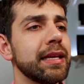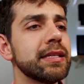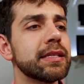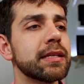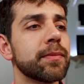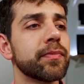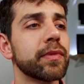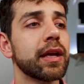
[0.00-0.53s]

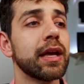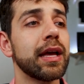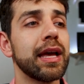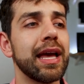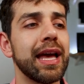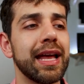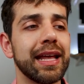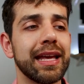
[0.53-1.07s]
this,
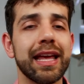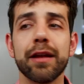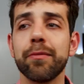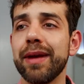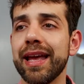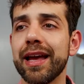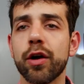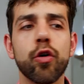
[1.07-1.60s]
and I can
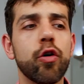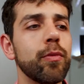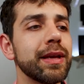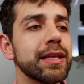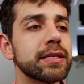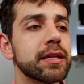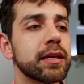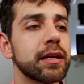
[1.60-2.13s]
make a
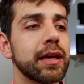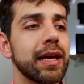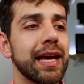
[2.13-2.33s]
comment,